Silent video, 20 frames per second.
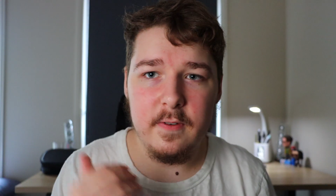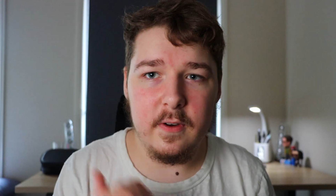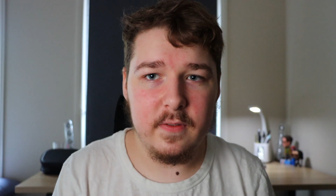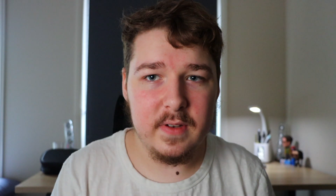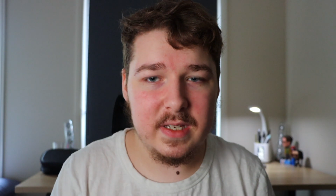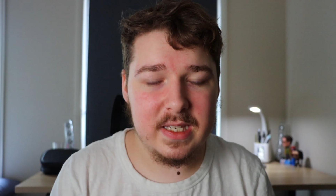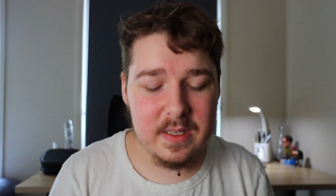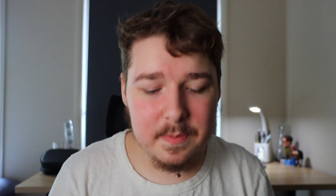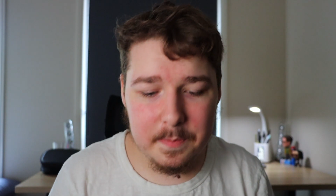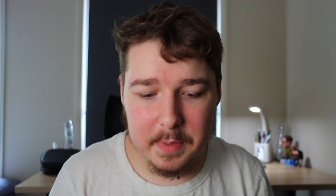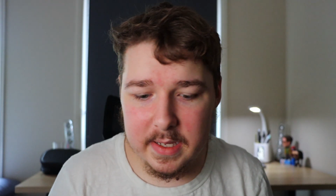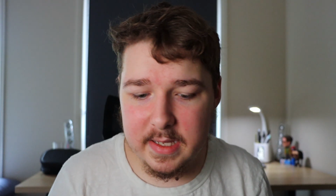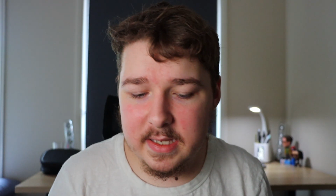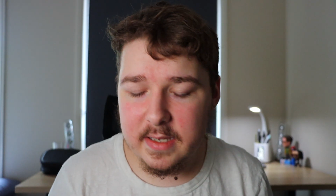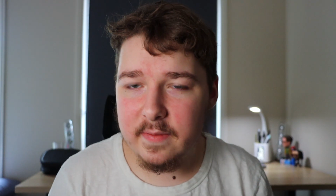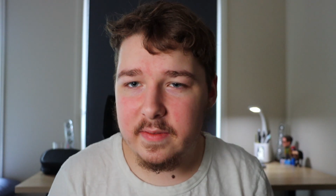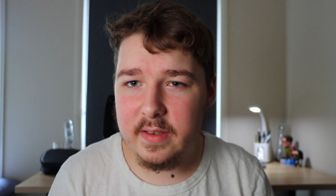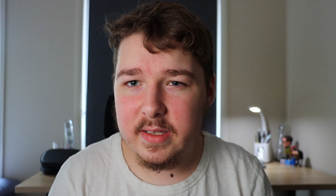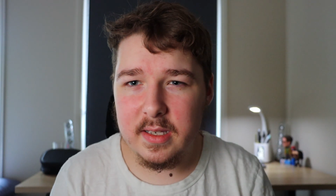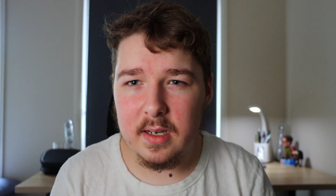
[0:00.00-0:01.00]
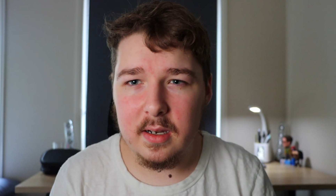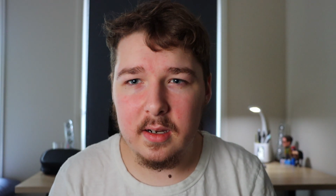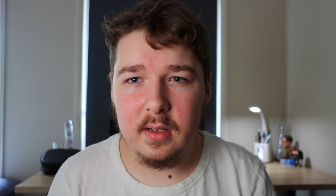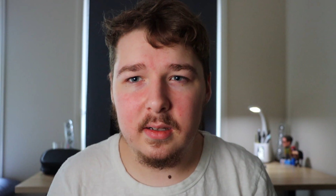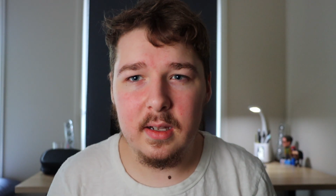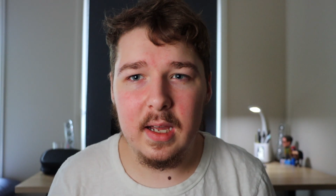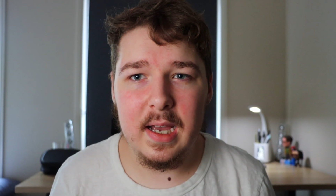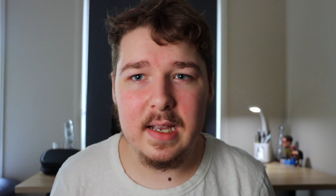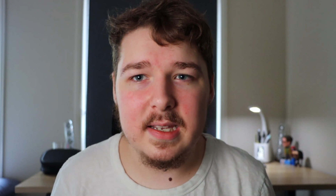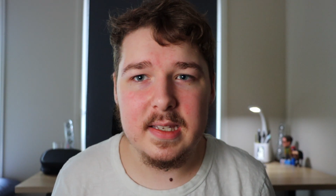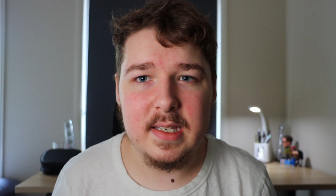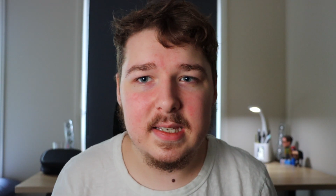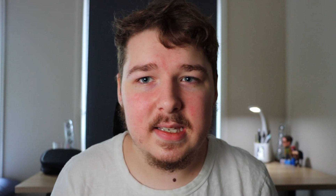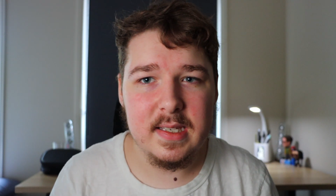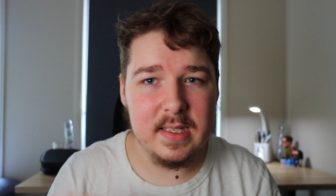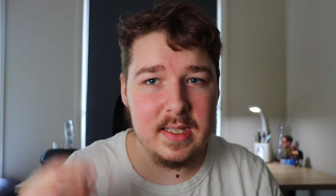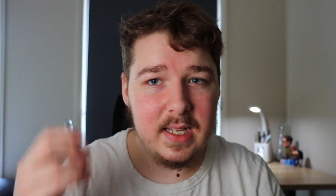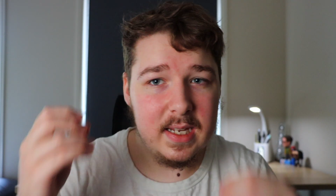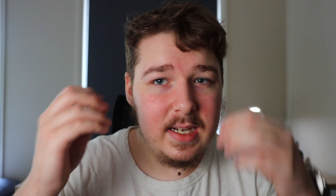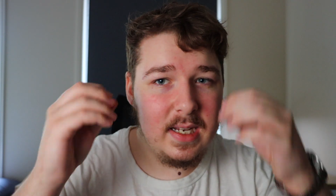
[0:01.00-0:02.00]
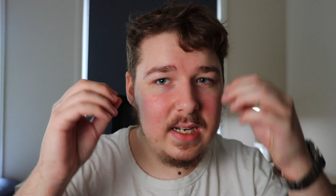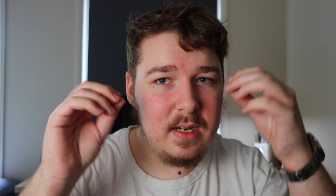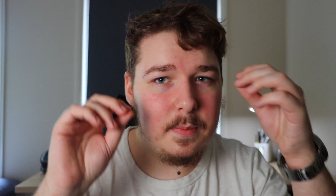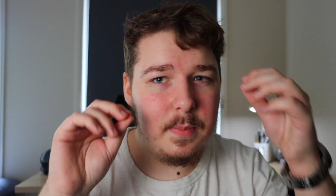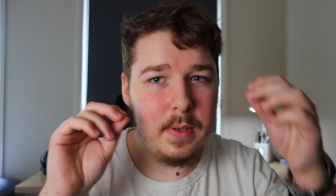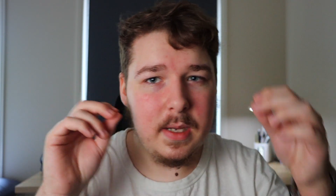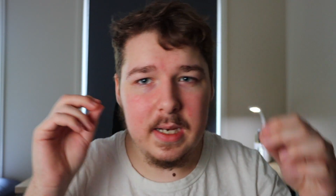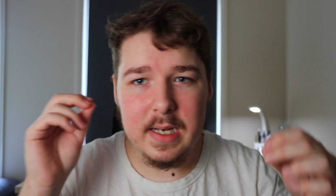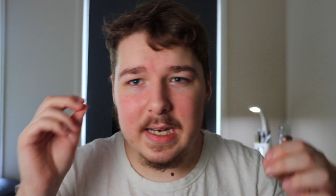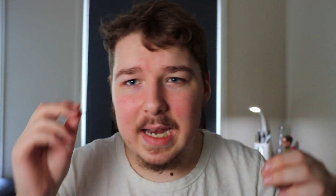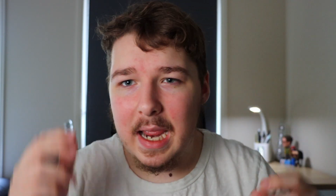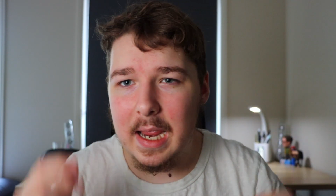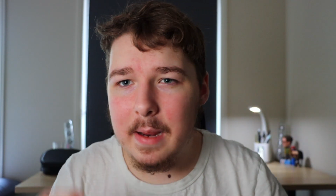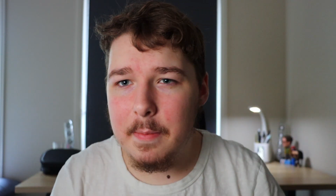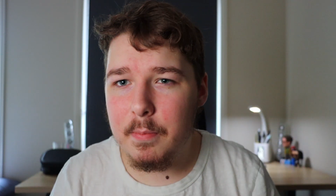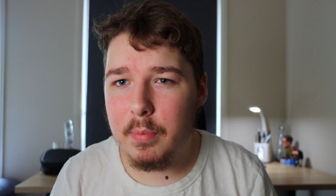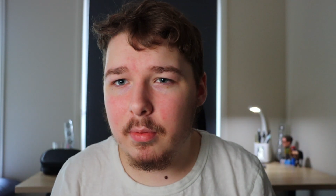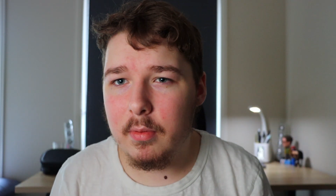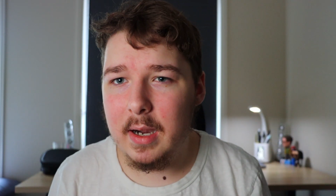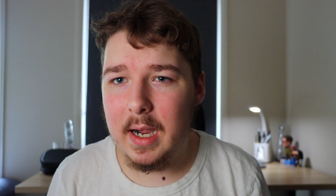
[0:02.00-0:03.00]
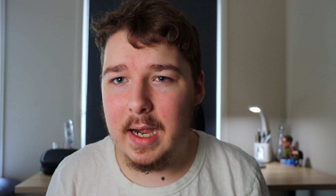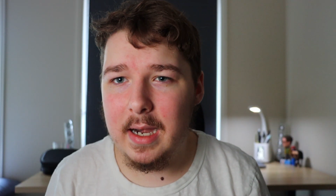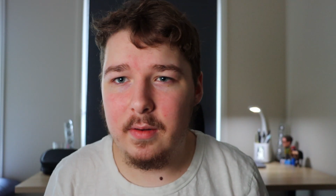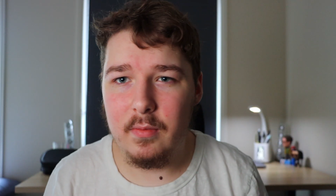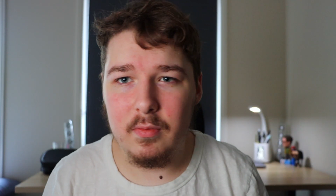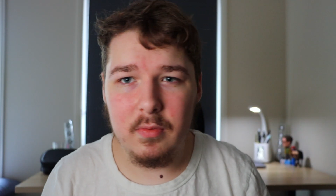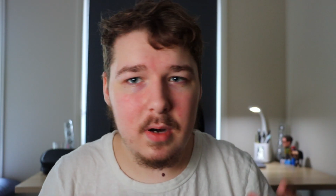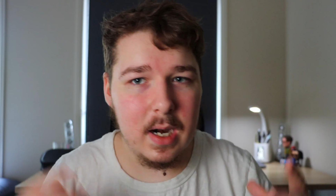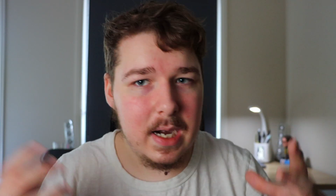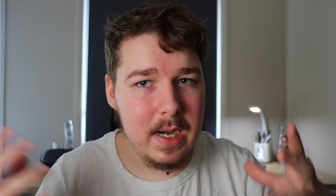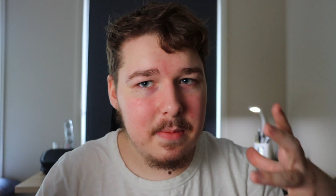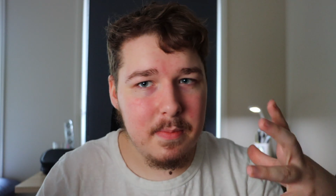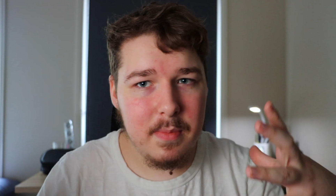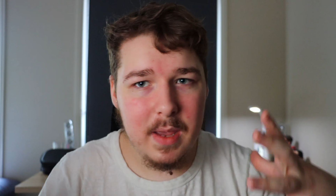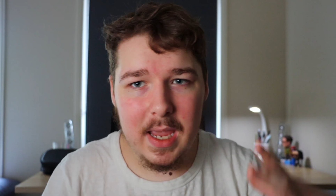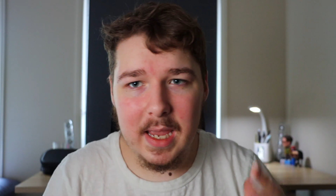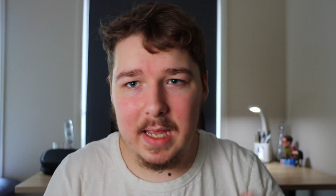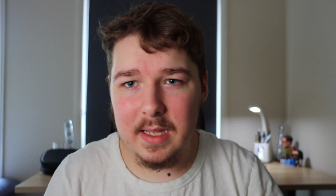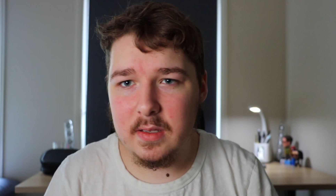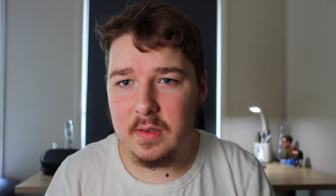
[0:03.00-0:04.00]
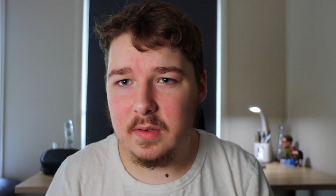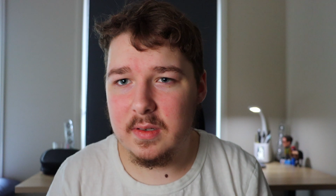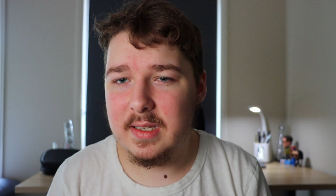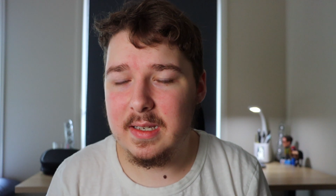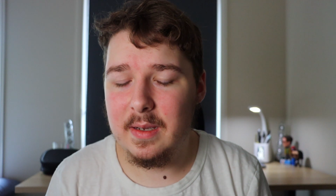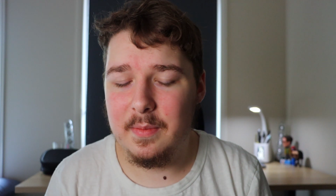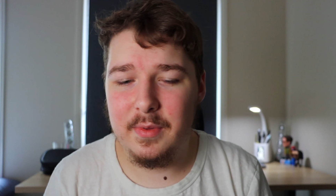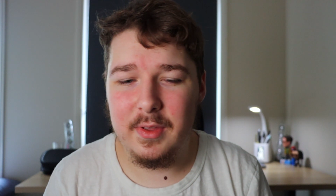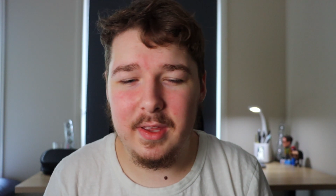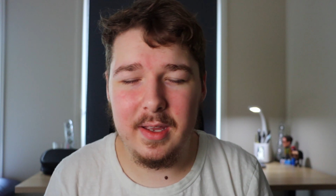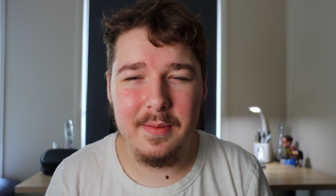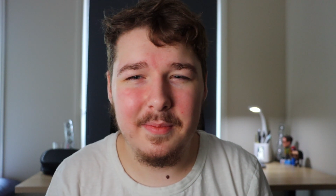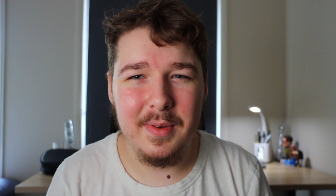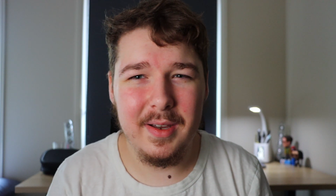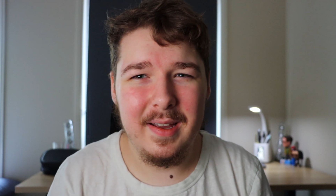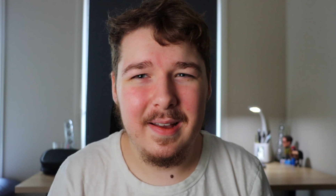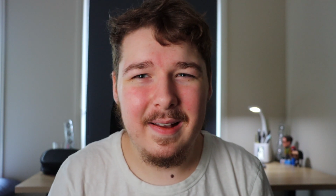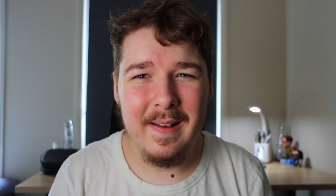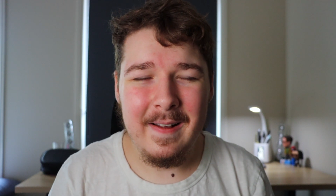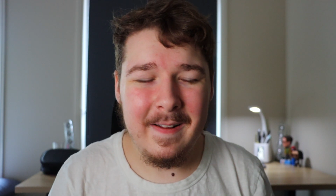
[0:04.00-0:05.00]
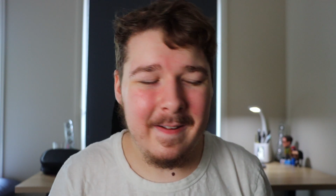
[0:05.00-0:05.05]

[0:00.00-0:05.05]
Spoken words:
of expensive sunglasses and they need to be name brand Ray-Bans or something, but